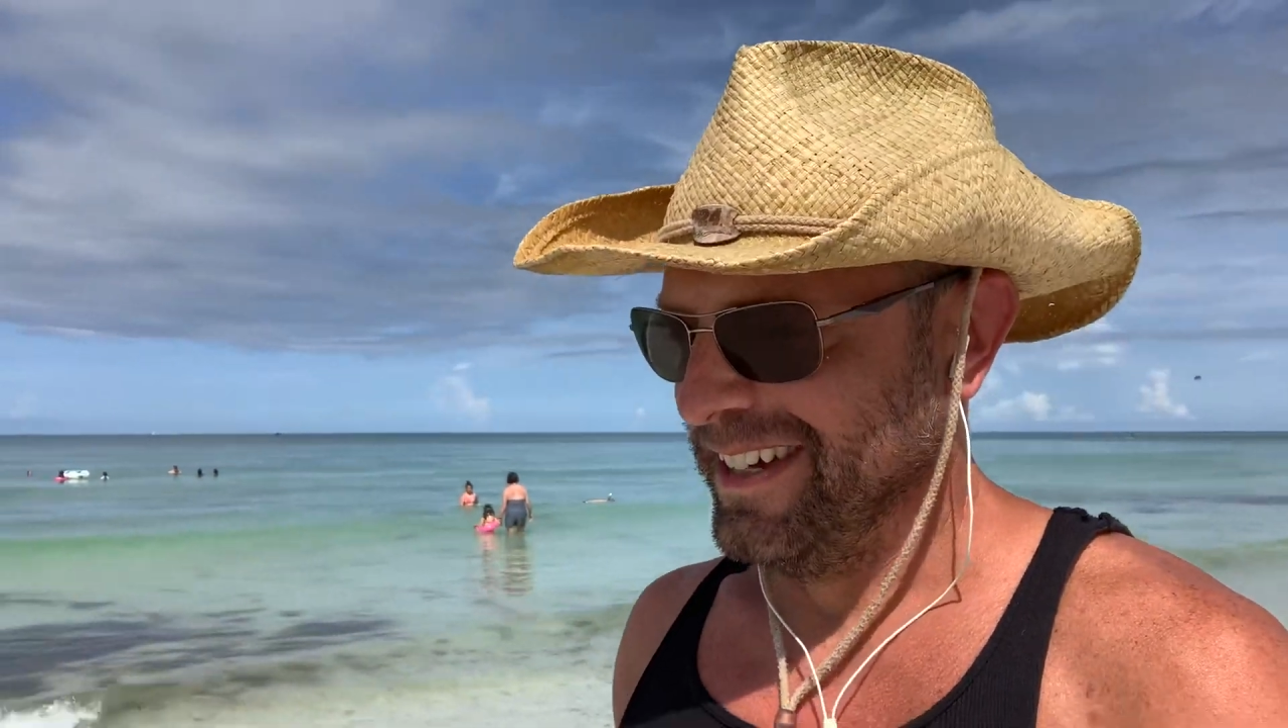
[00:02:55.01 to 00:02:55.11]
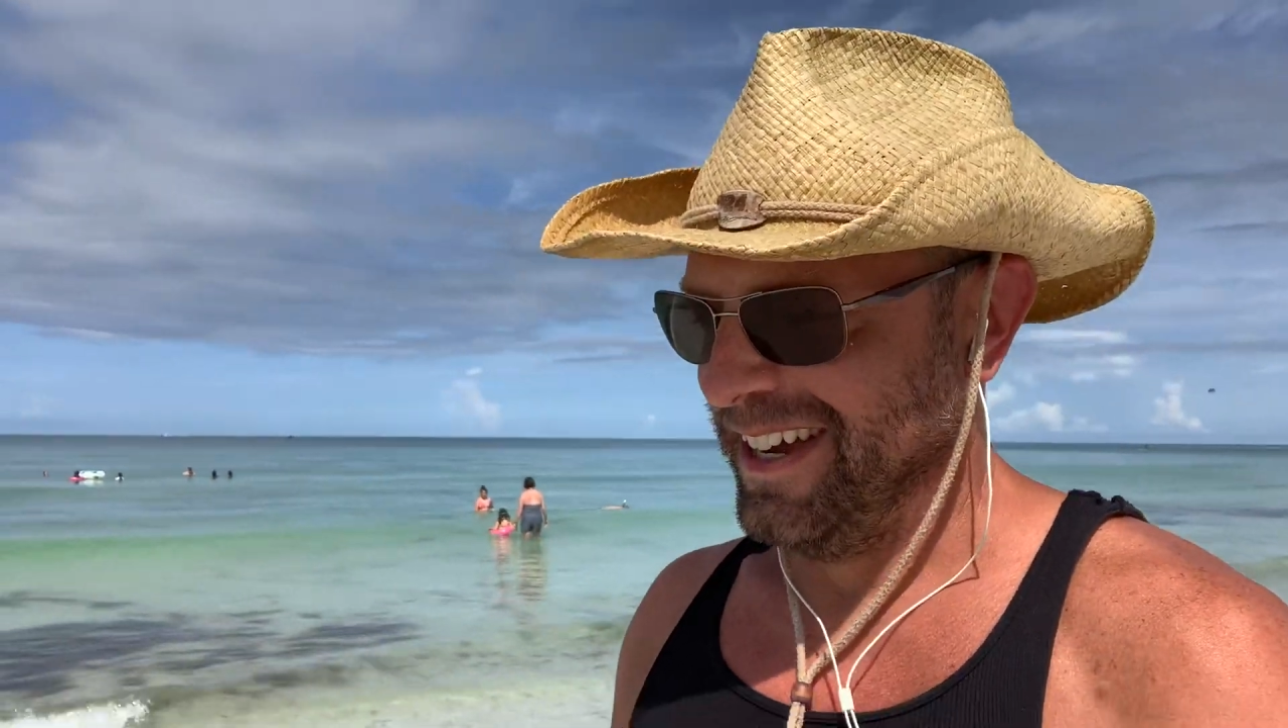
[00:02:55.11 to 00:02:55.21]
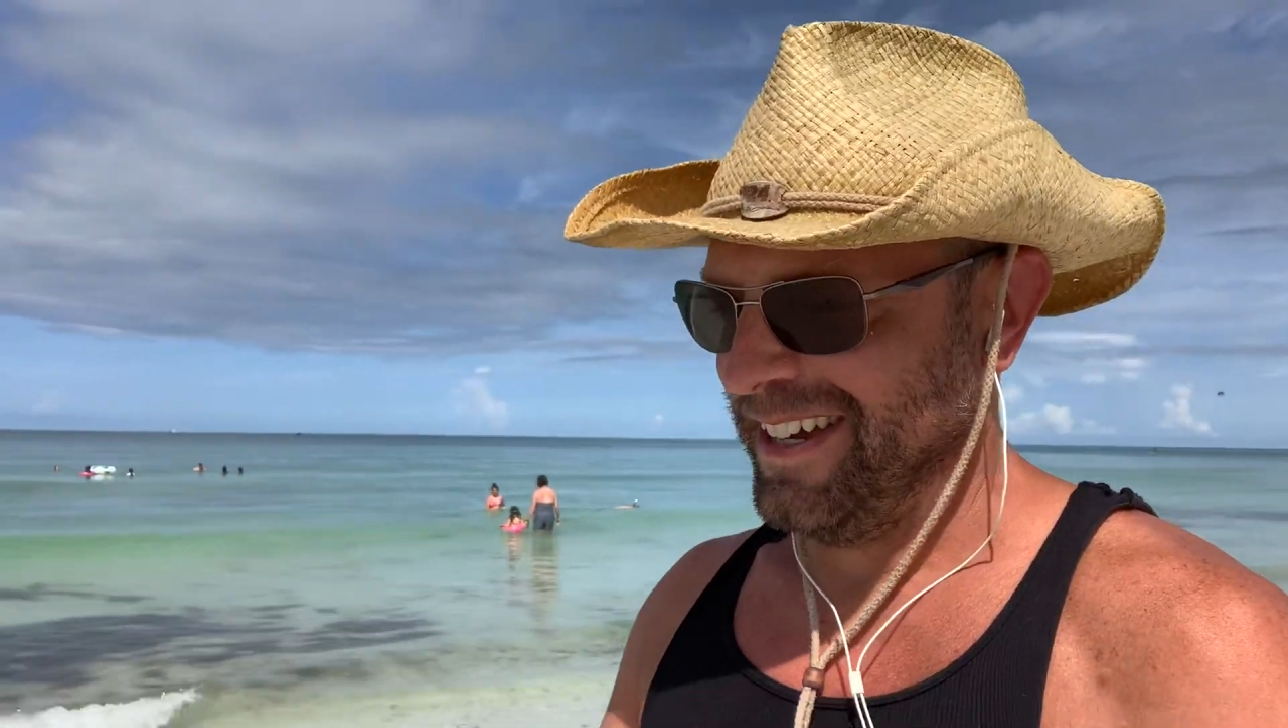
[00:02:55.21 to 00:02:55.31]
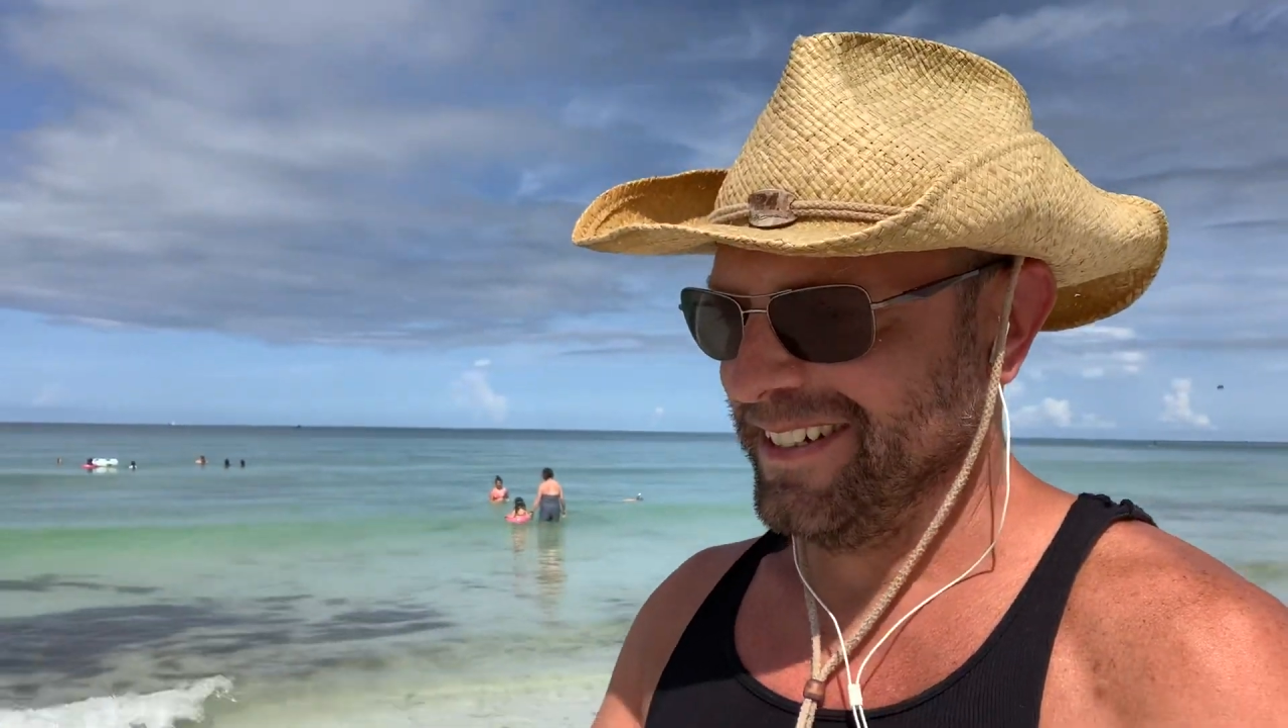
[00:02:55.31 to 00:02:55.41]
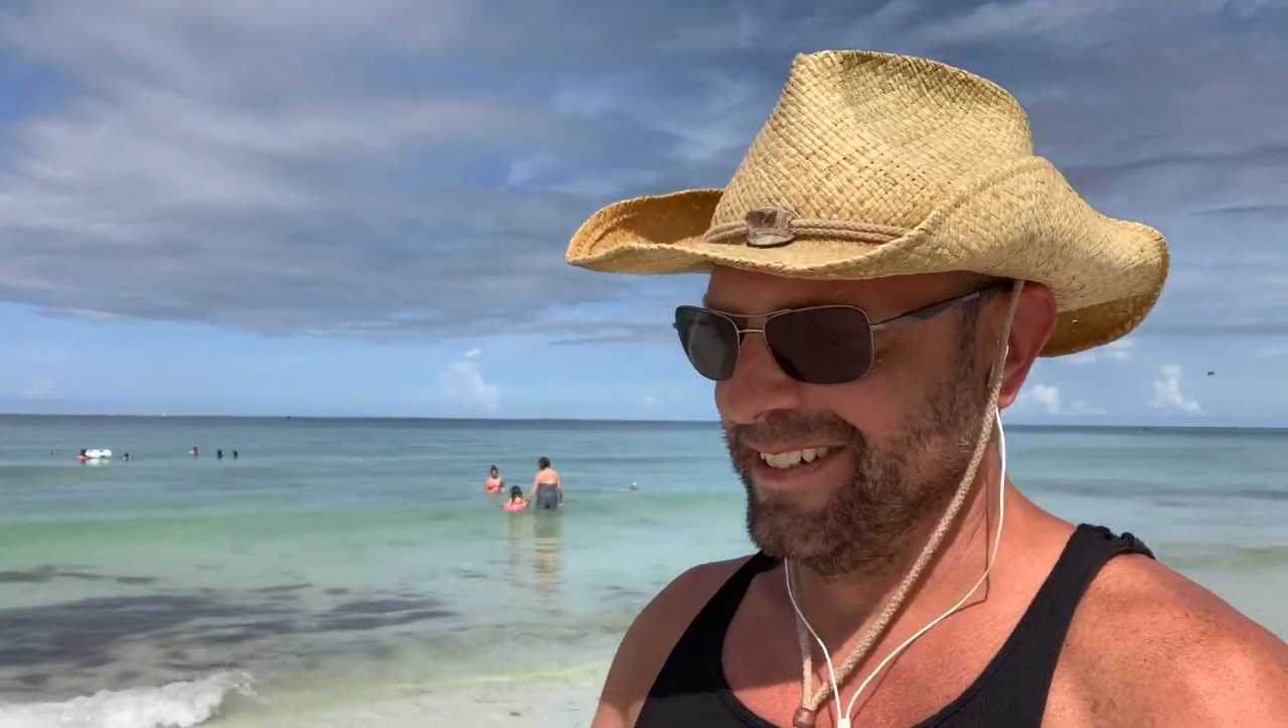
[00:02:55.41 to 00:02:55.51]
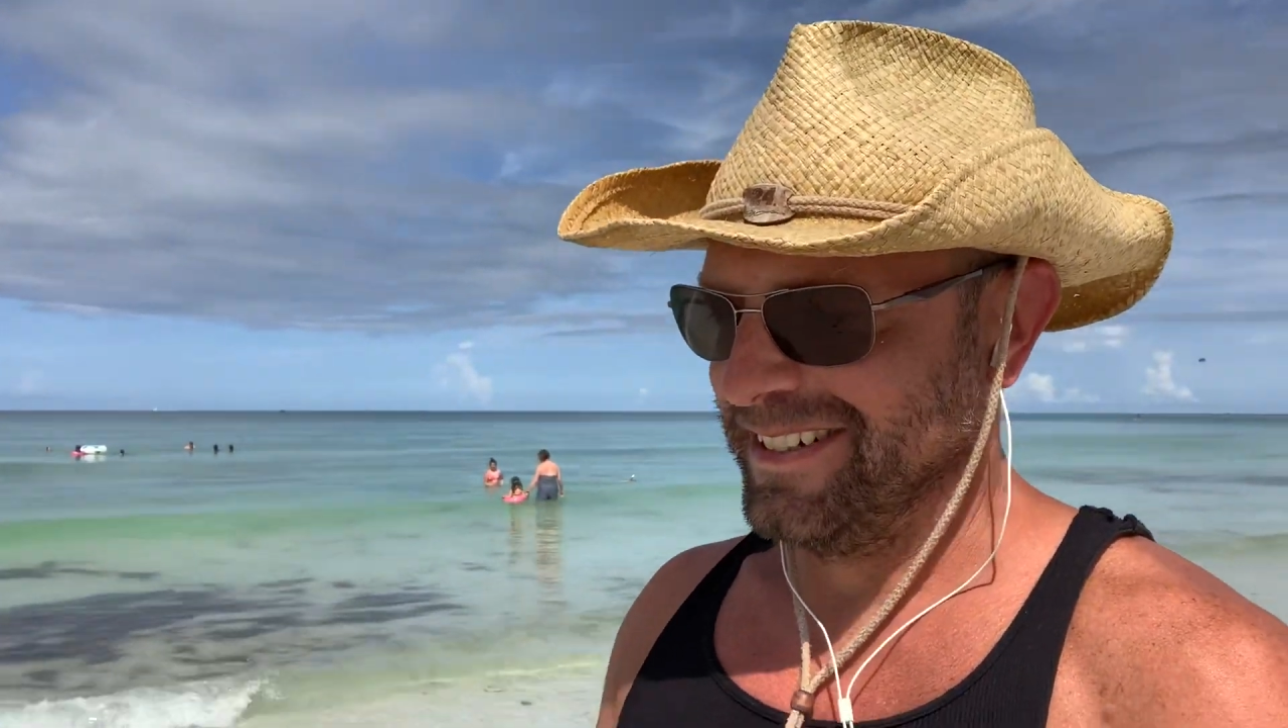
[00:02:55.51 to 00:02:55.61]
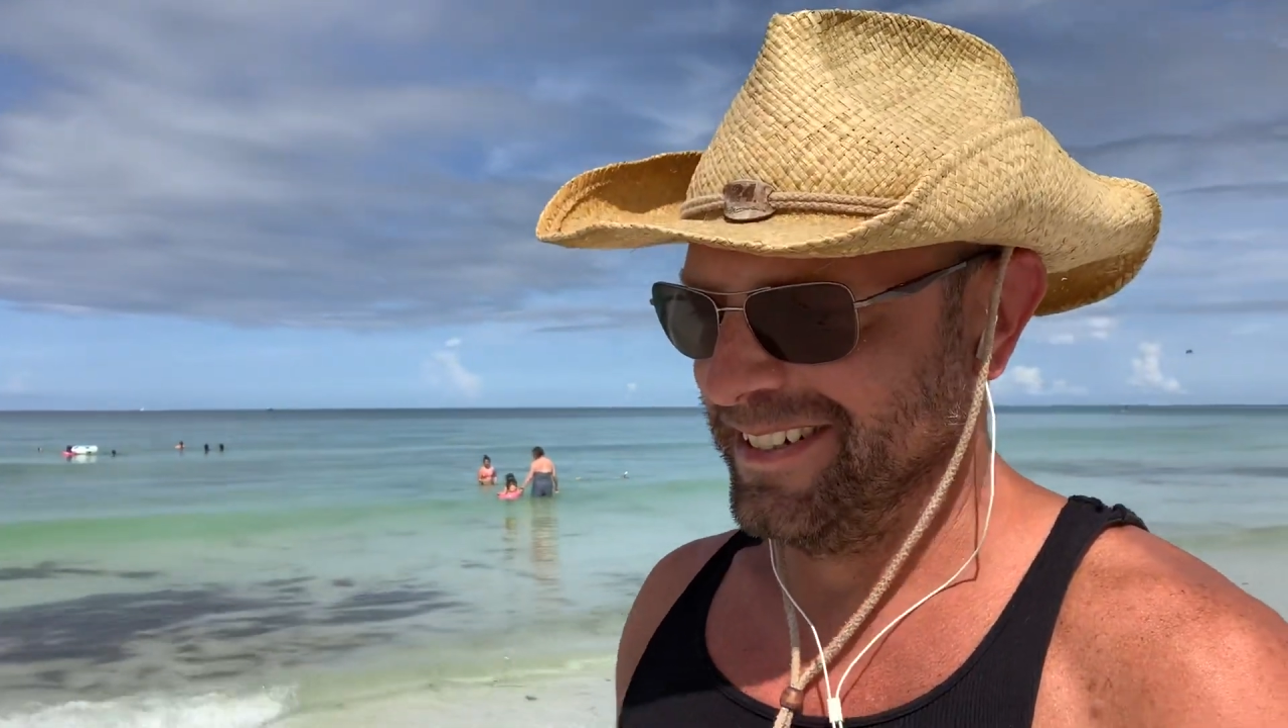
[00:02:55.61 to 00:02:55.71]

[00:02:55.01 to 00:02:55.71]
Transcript: And